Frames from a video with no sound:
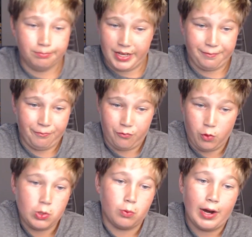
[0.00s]
I
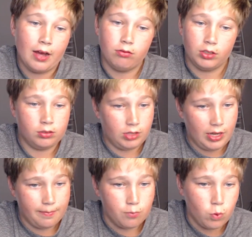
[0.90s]
fool around. I'm